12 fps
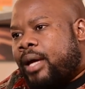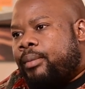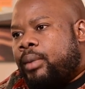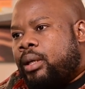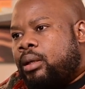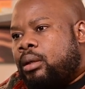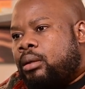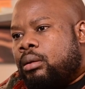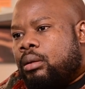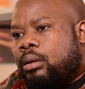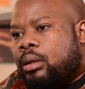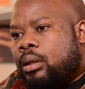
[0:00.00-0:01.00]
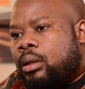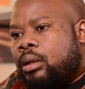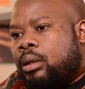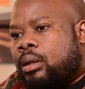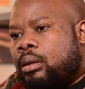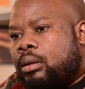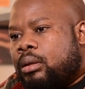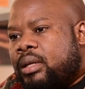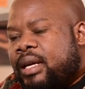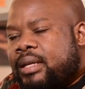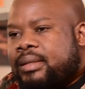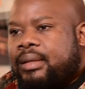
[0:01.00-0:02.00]
I mean, uh,
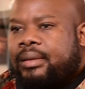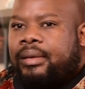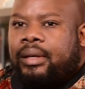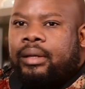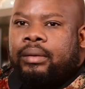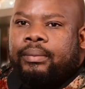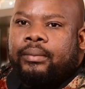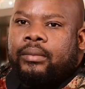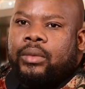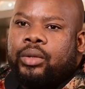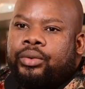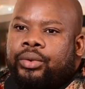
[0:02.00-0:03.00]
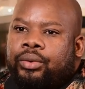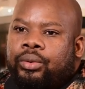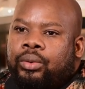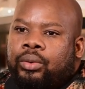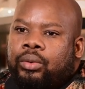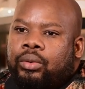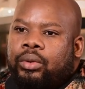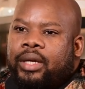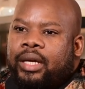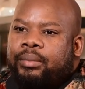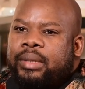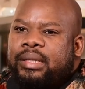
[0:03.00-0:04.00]
here's the thing you
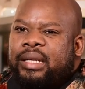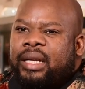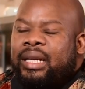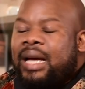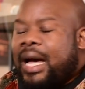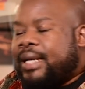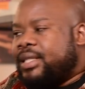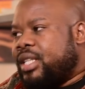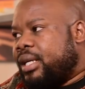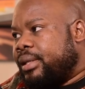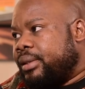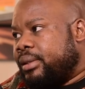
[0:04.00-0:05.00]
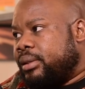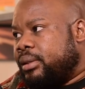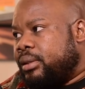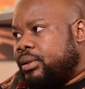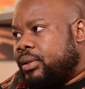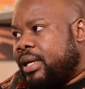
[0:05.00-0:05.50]
can be selling achar, mm.